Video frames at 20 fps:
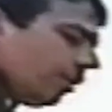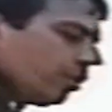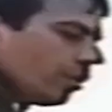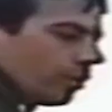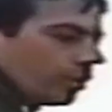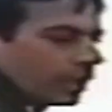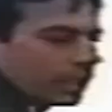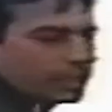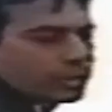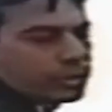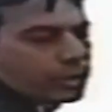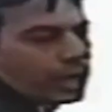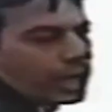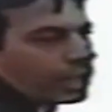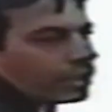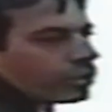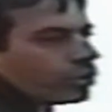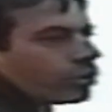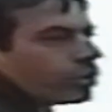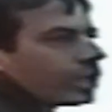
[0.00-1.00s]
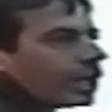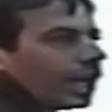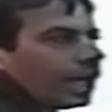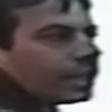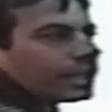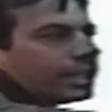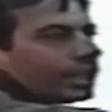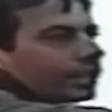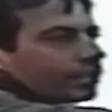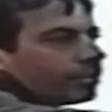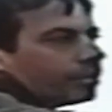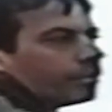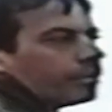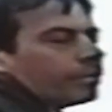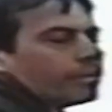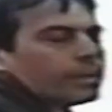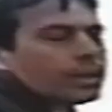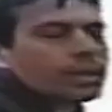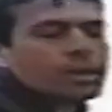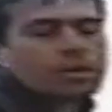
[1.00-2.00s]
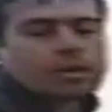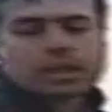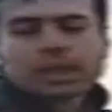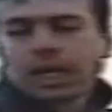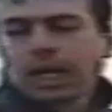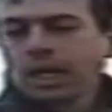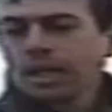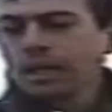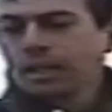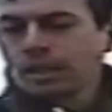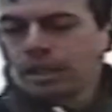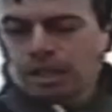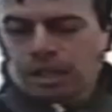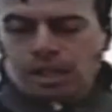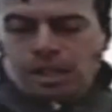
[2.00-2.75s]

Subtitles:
you will try to cut him, okay?